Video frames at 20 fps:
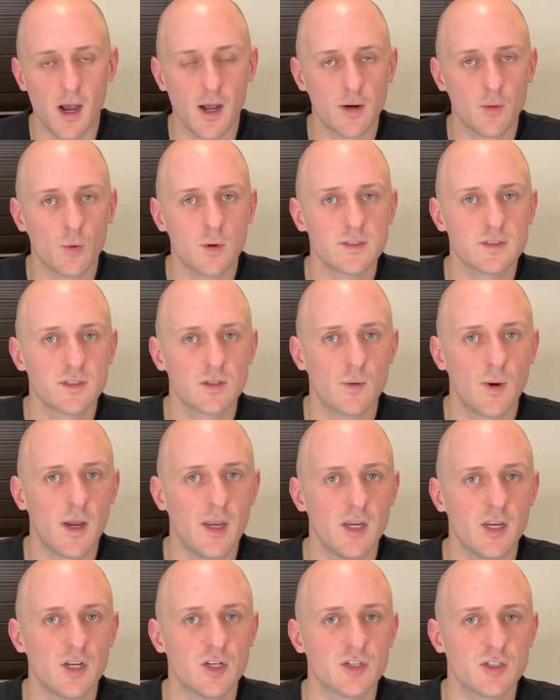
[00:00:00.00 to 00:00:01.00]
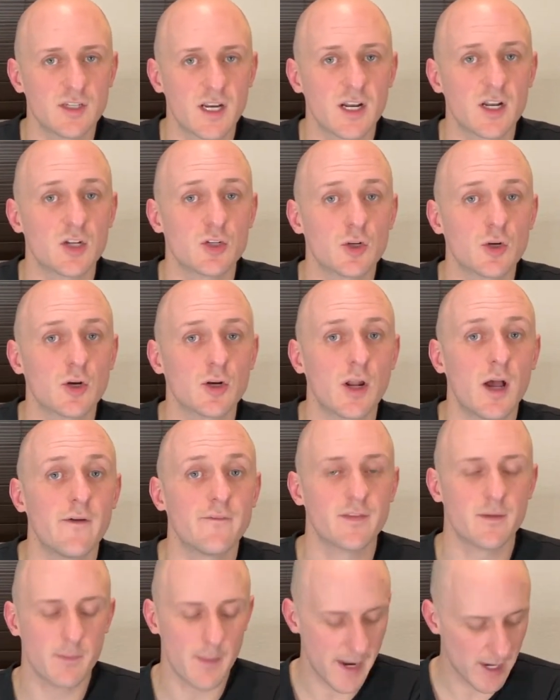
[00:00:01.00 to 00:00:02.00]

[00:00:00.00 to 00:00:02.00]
on once in a while, you can just kind of turn off the